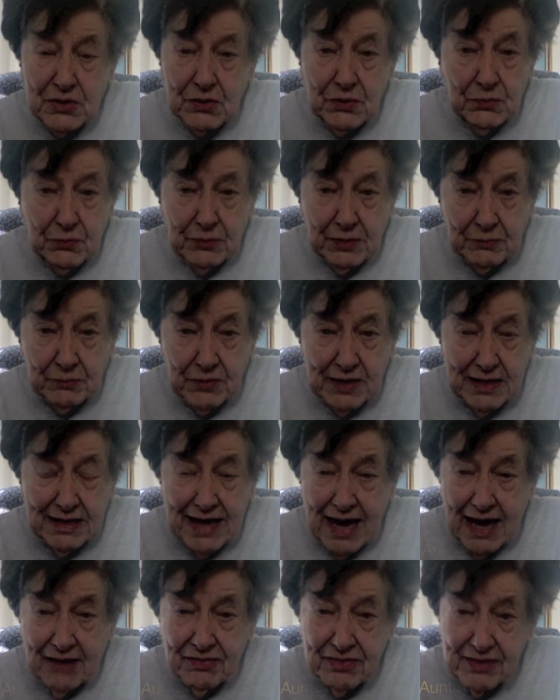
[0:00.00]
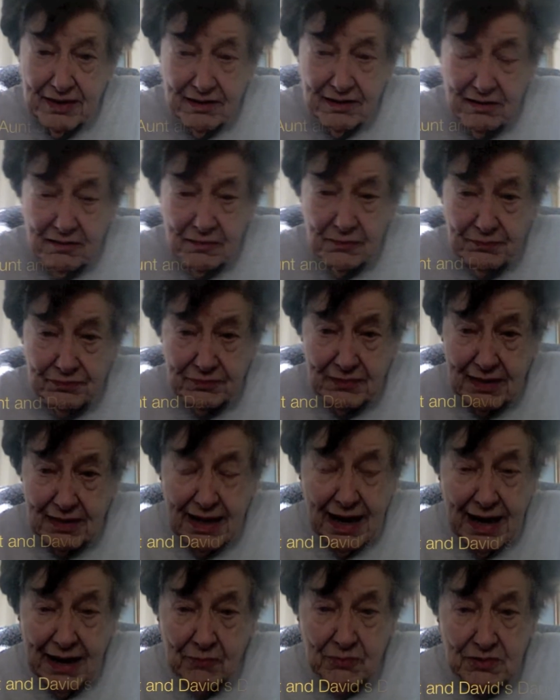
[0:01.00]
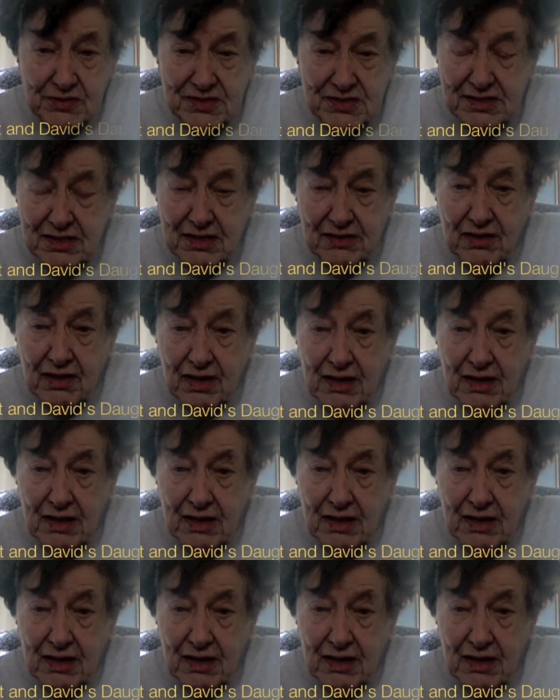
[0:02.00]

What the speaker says: So when we got there, I was